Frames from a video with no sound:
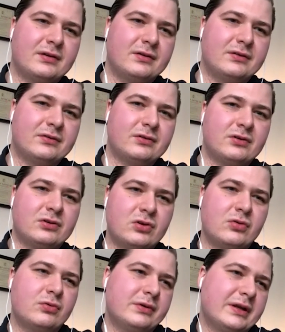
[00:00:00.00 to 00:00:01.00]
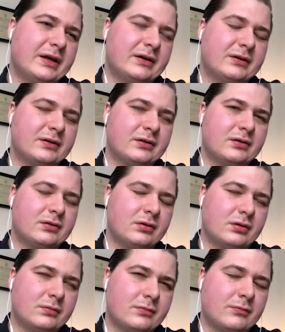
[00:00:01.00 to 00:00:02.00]
is unique,
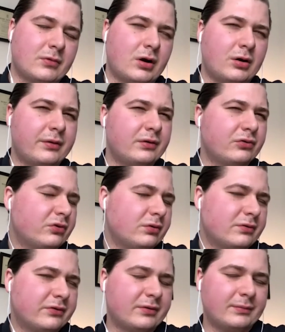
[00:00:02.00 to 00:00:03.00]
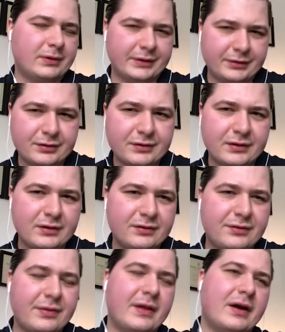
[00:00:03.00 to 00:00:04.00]
are there certain
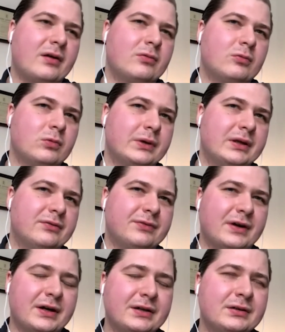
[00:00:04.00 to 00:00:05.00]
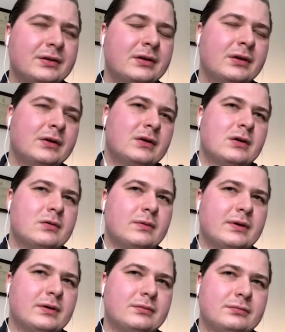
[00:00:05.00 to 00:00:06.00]
similarities that we find?
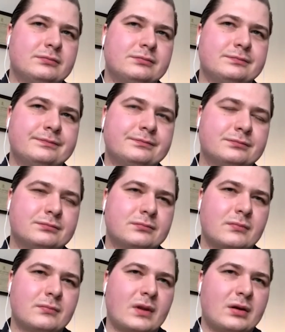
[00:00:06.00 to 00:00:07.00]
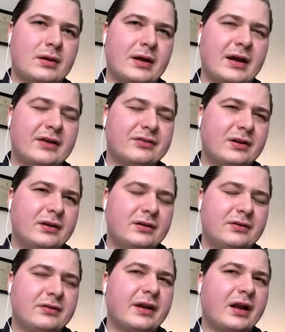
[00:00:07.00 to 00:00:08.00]
Well, ask
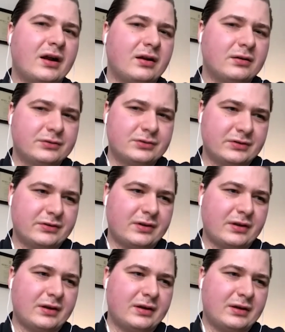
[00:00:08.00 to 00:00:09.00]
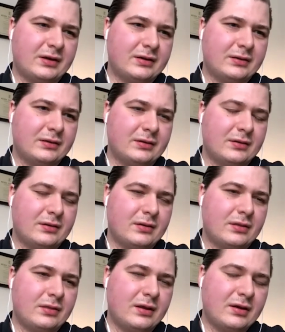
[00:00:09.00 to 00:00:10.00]
any psychologist, and
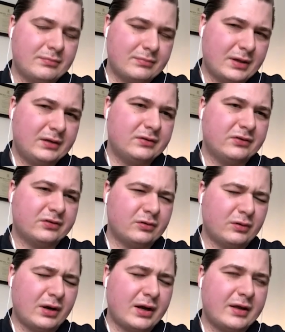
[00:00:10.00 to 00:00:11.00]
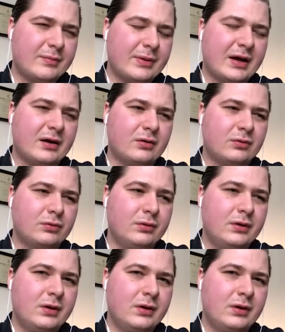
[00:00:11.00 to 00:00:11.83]
they may describe how